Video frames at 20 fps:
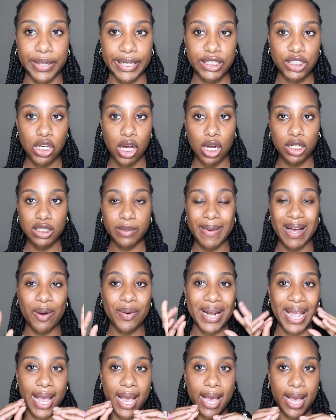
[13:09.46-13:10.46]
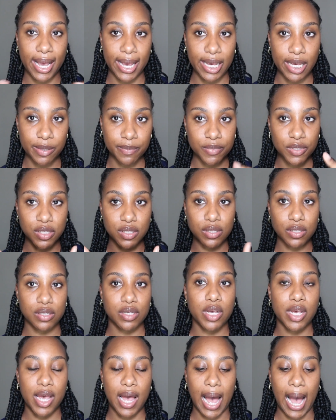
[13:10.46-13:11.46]
I talked about ABHES
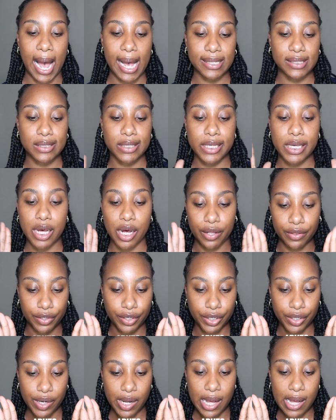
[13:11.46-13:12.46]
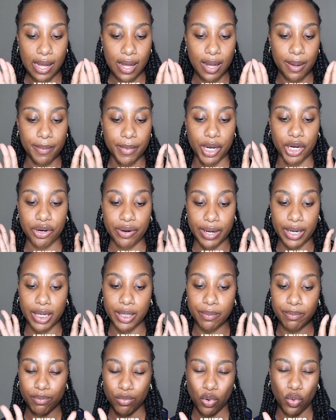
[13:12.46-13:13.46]
as the other um,
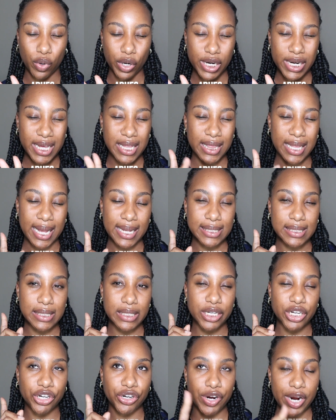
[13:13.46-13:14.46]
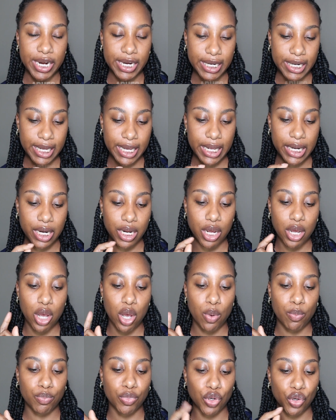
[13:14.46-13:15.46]
accrediting board, and that's the accrediting
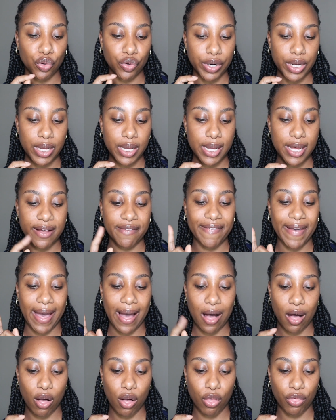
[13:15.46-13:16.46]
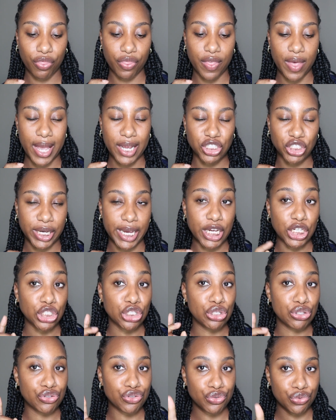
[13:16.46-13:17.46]
Bureau of Health
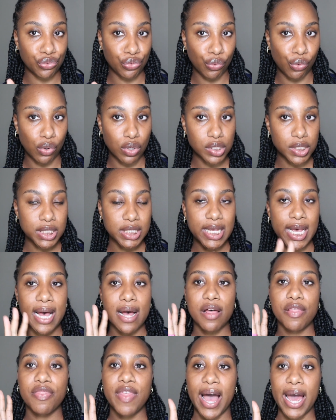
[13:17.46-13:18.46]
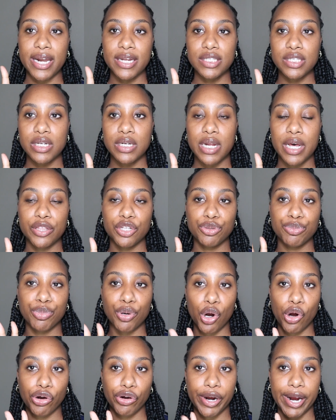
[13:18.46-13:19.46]
Education Schools. That is another
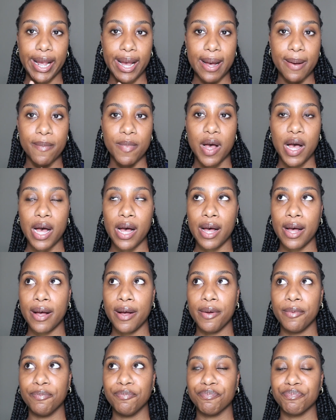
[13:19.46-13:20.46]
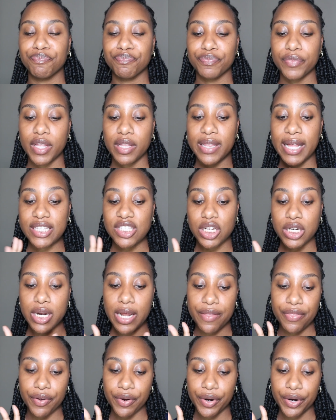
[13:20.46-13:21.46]
program, um, that's
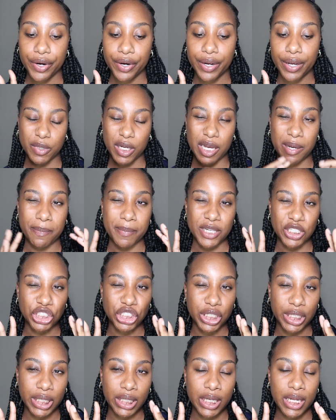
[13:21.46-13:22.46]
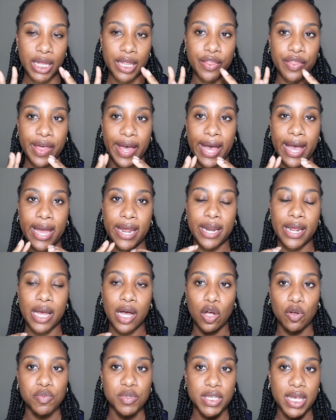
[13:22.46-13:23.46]
another commission that
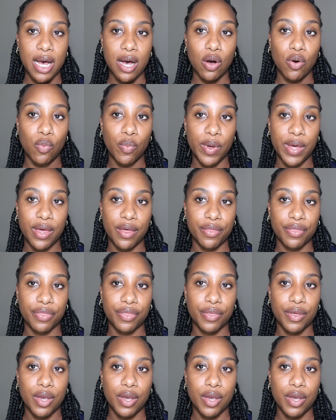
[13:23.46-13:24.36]
helps out with